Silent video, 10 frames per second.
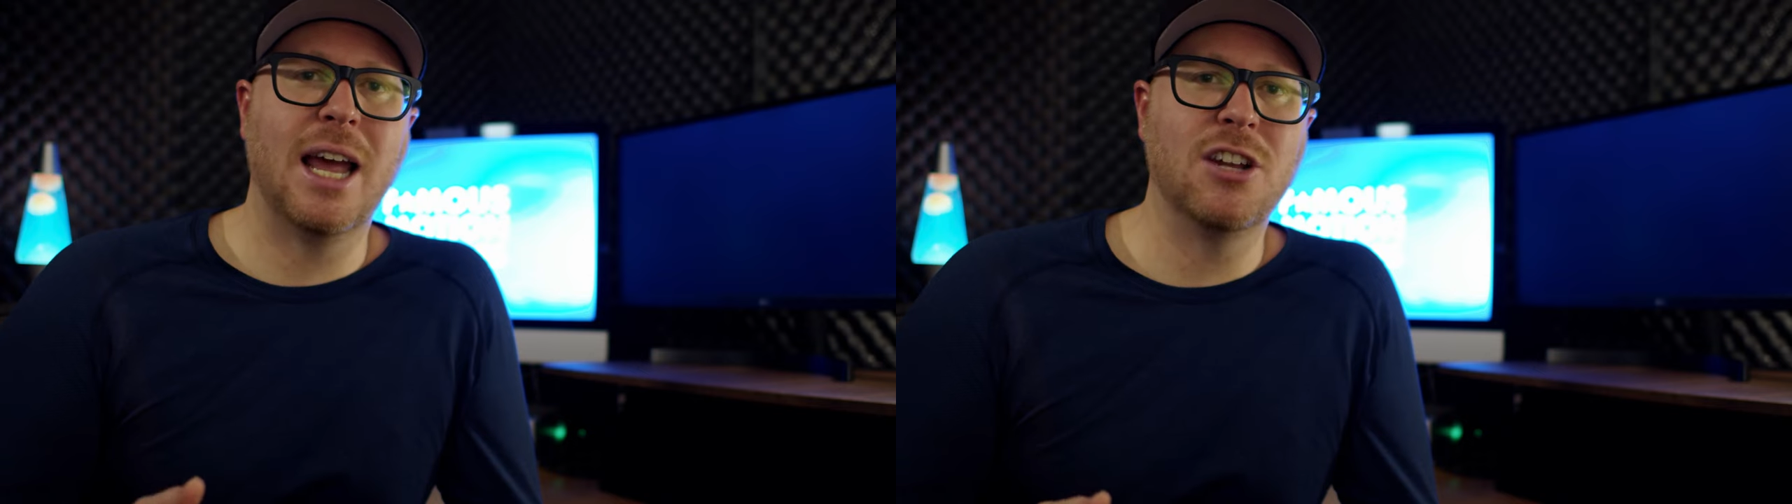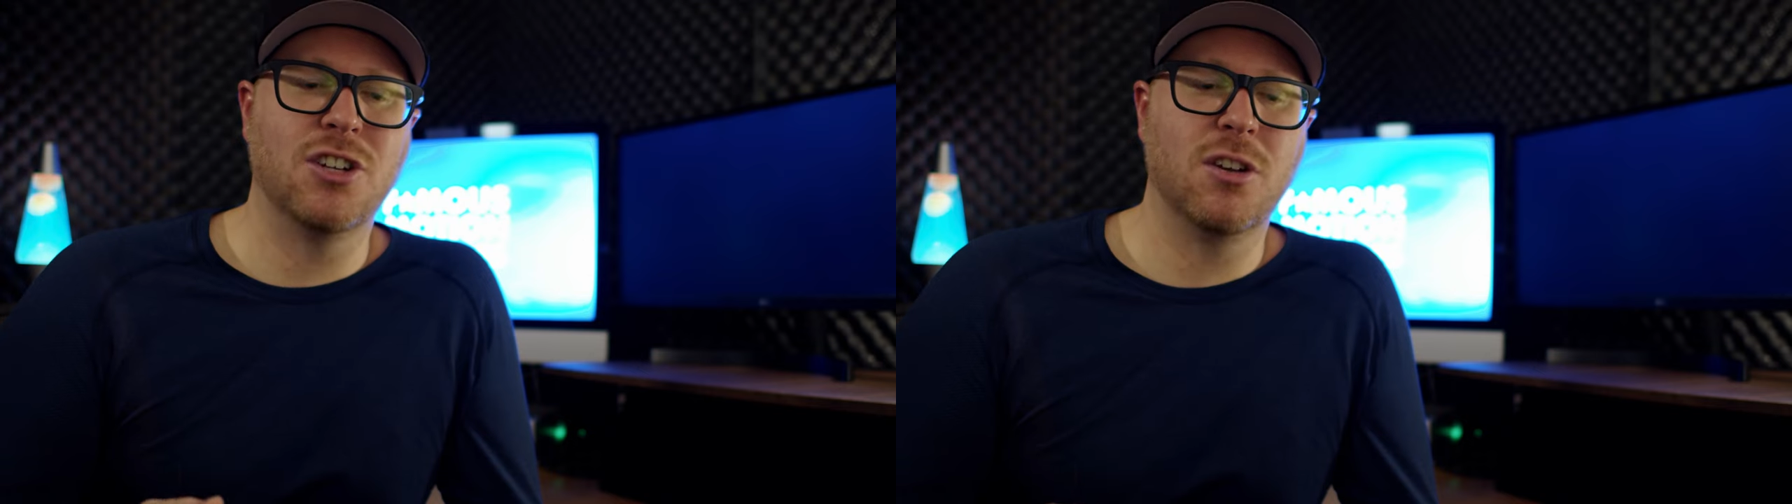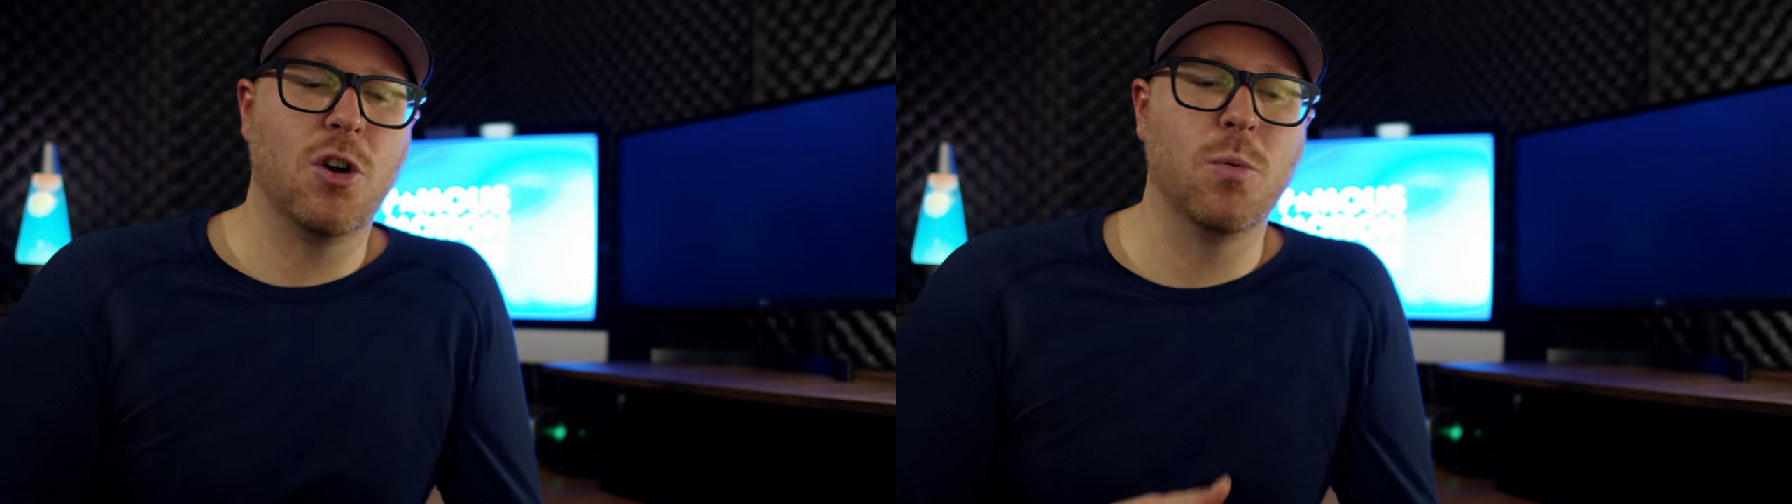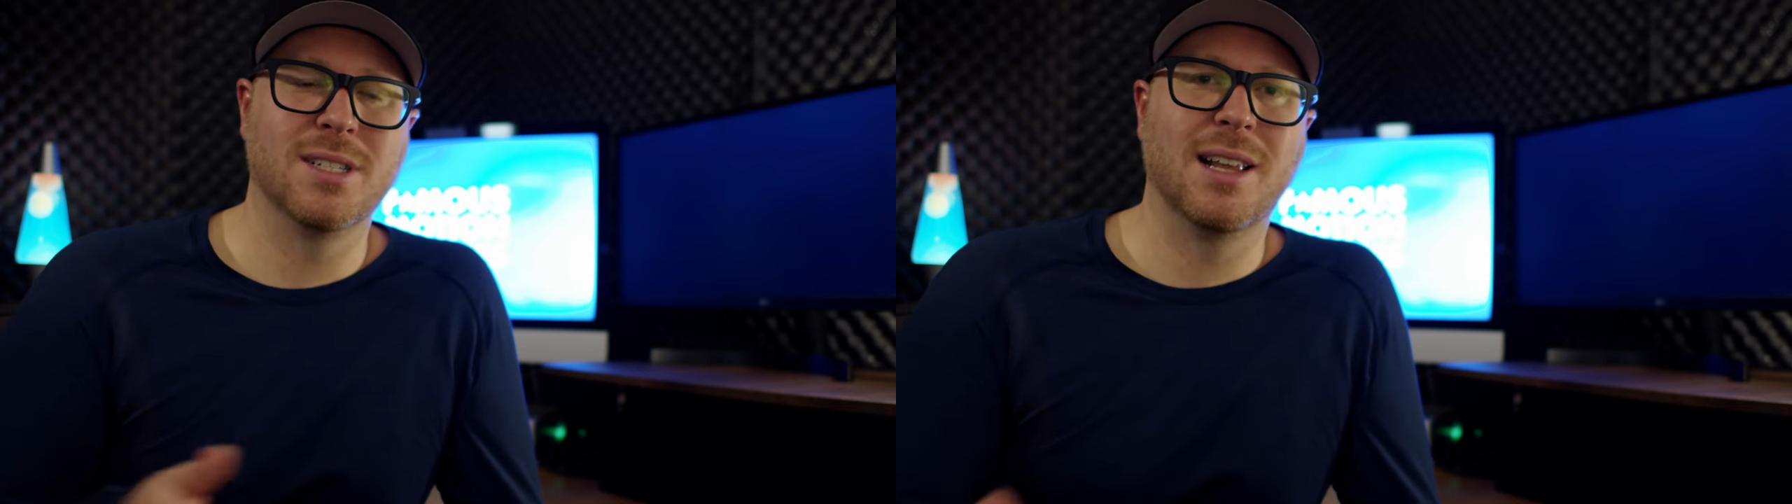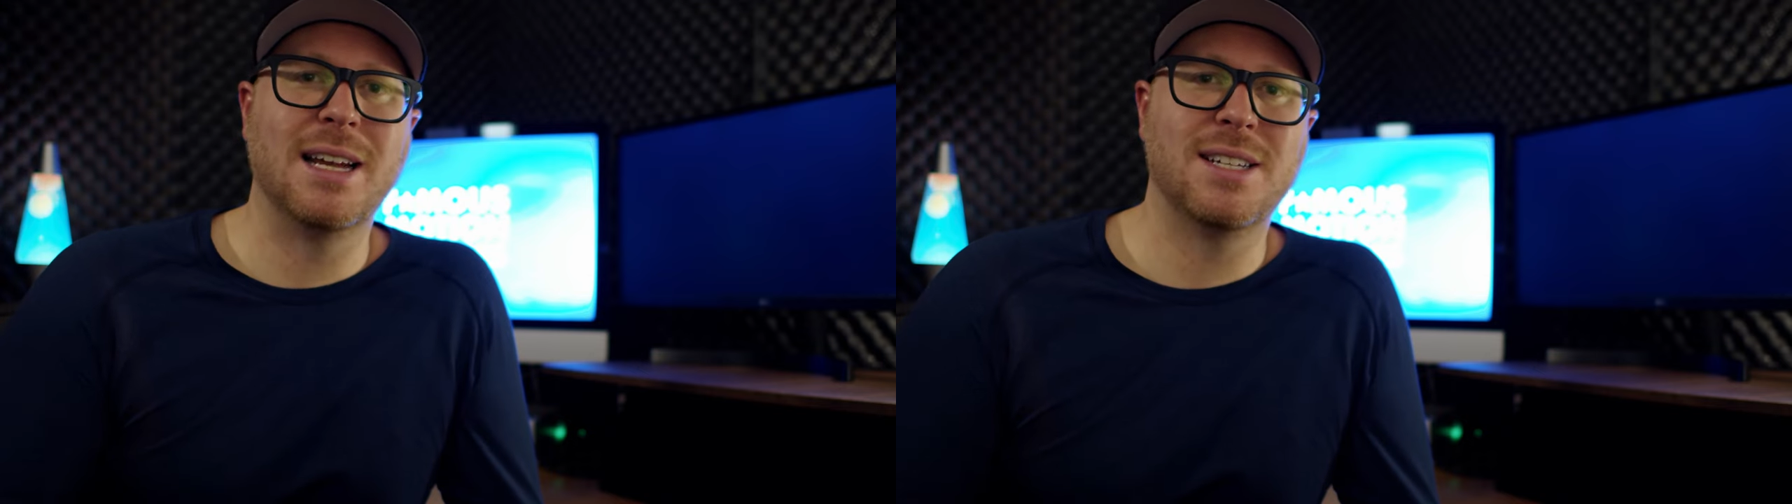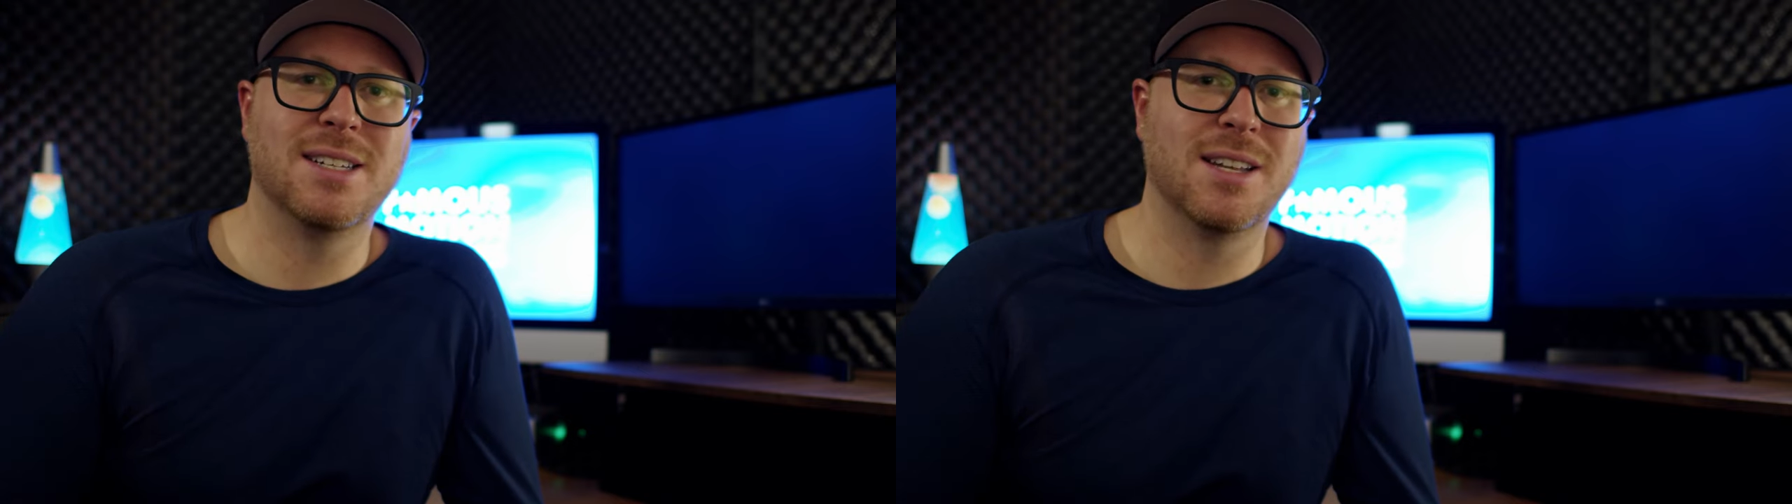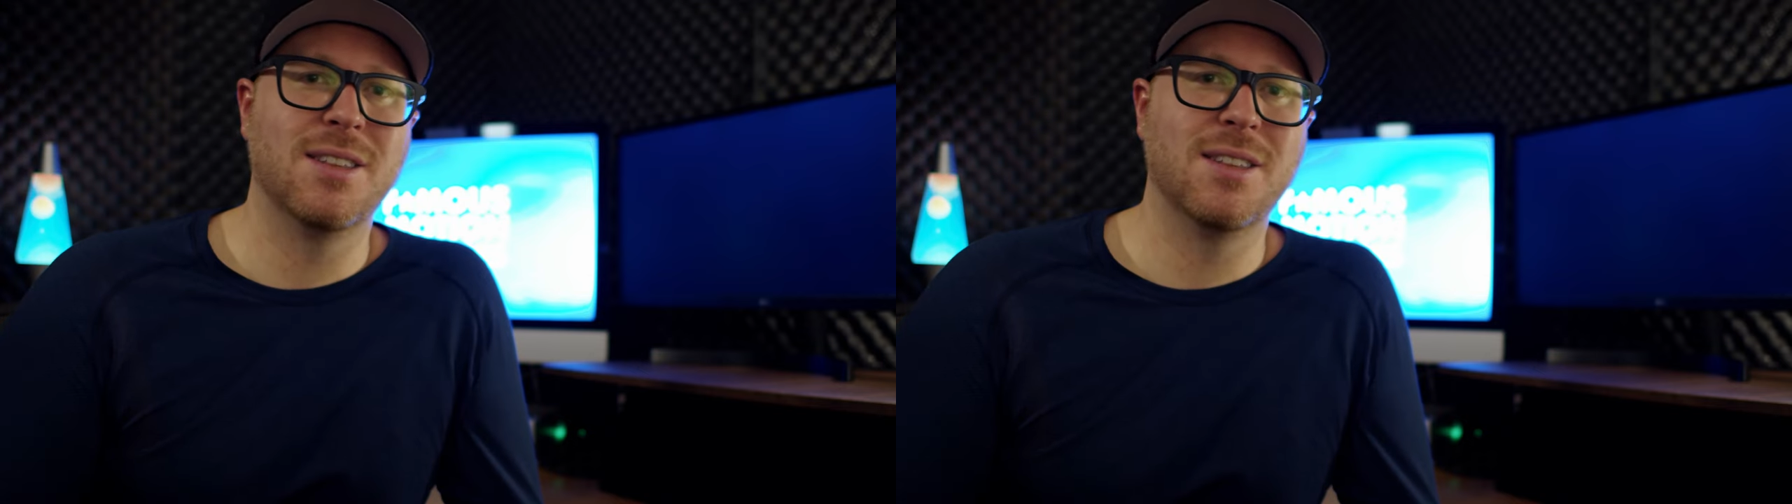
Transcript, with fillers: agent who was licensed